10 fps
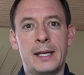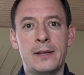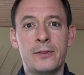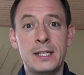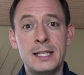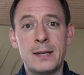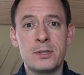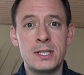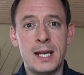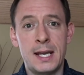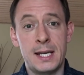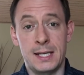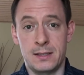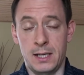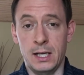if a DMCA
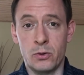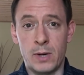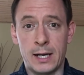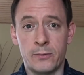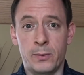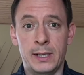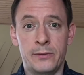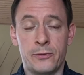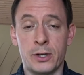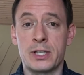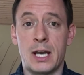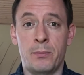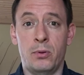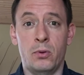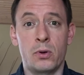is incorrect with, for
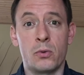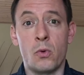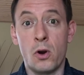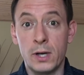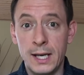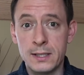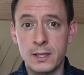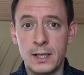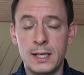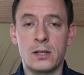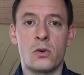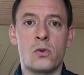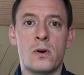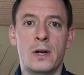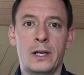example, wrong links in it
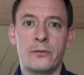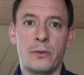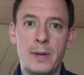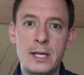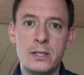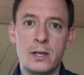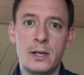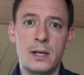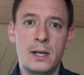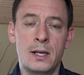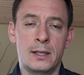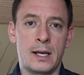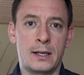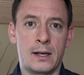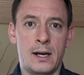or information
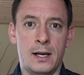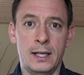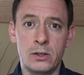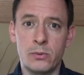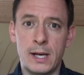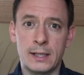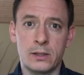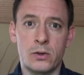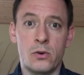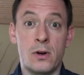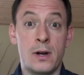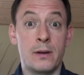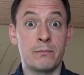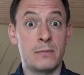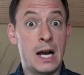that are incorrect
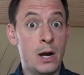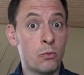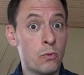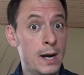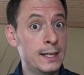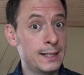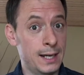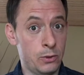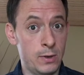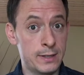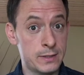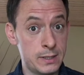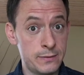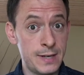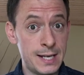or outright
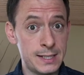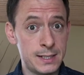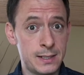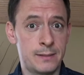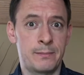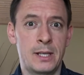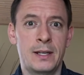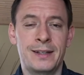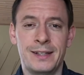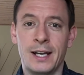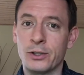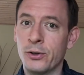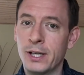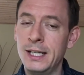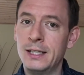aggressiveness, that
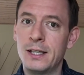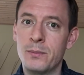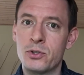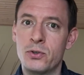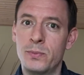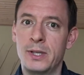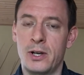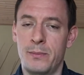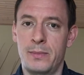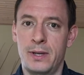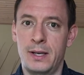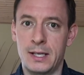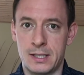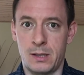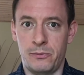could lead them to become
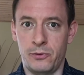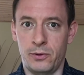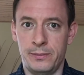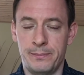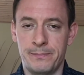less helpful.